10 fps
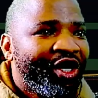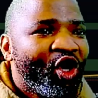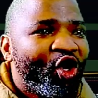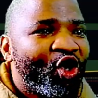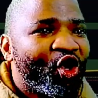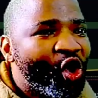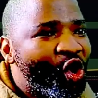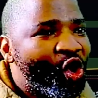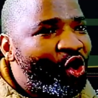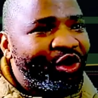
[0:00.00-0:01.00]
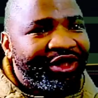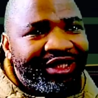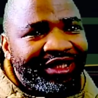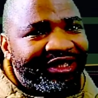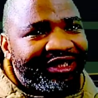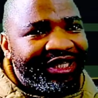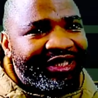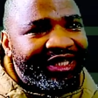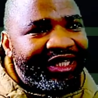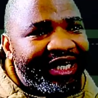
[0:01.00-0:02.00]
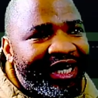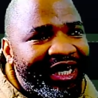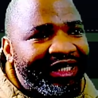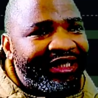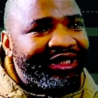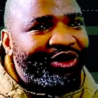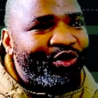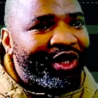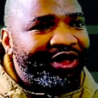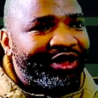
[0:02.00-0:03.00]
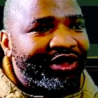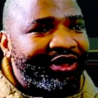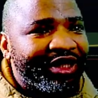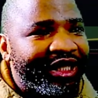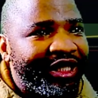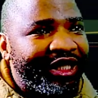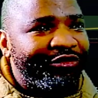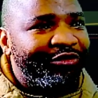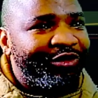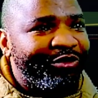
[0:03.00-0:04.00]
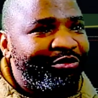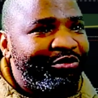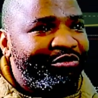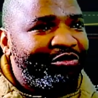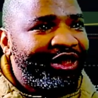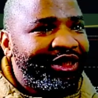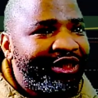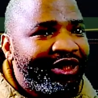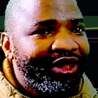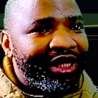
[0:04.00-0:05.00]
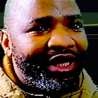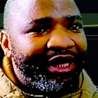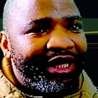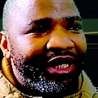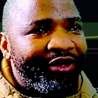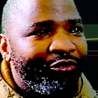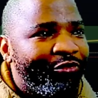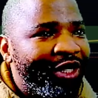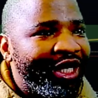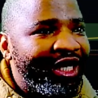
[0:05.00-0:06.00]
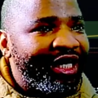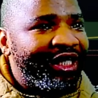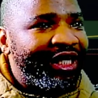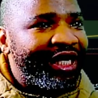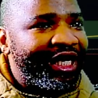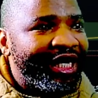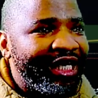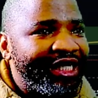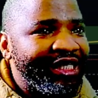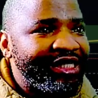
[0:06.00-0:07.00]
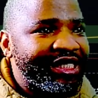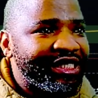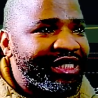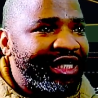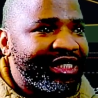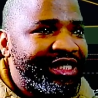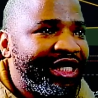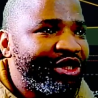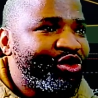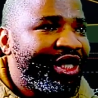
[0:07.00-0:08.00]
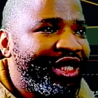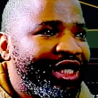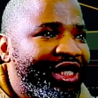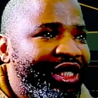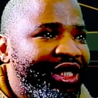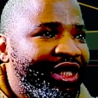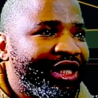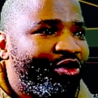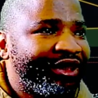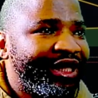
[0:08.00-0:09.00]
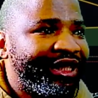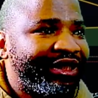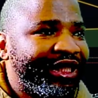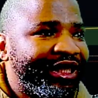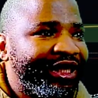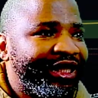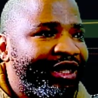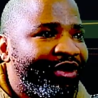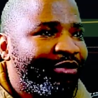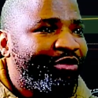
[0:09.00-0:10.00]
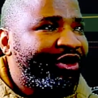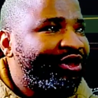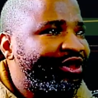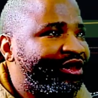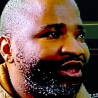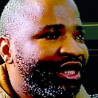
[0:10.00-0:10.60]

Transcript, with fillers: Gold yesterday, it was giving me the very nice structure. Actually, it went exactly how I predicted.